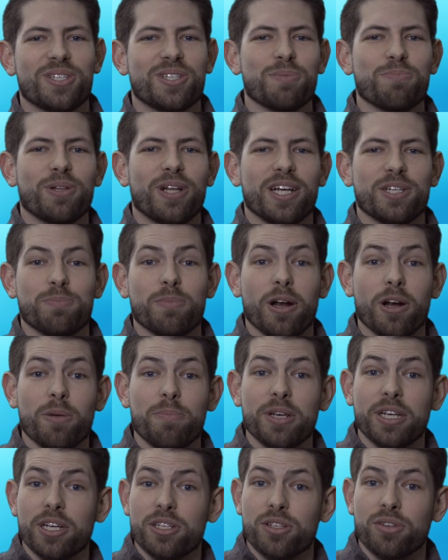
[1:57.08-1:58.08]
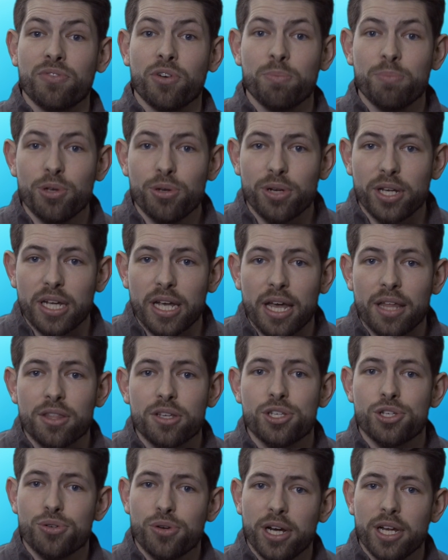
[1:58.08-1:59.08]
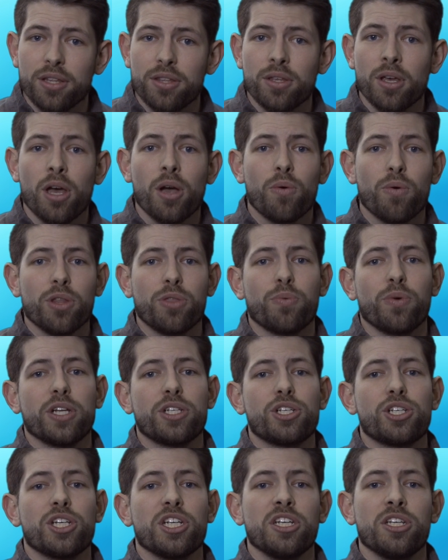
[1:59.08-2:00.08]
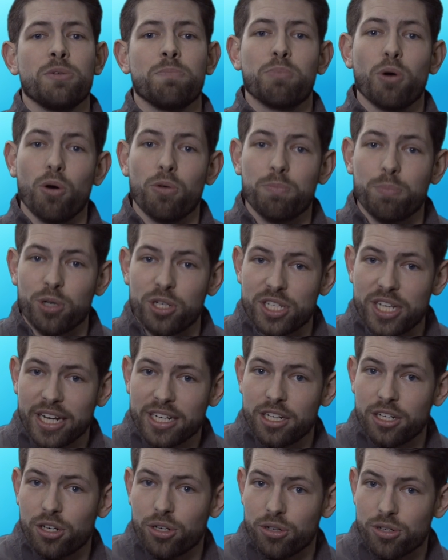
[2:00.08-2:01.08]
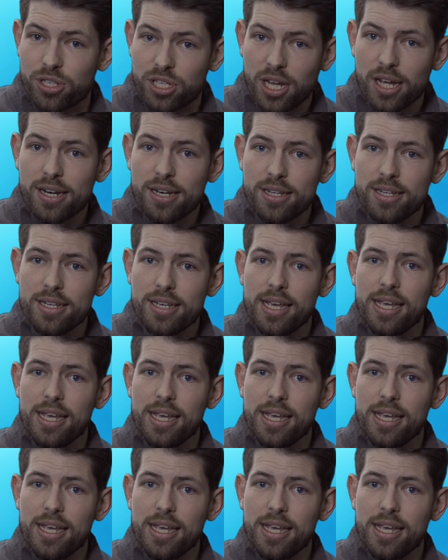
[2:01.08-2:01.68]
symbolize Mary because of her beauty and the strength with which she both protected her son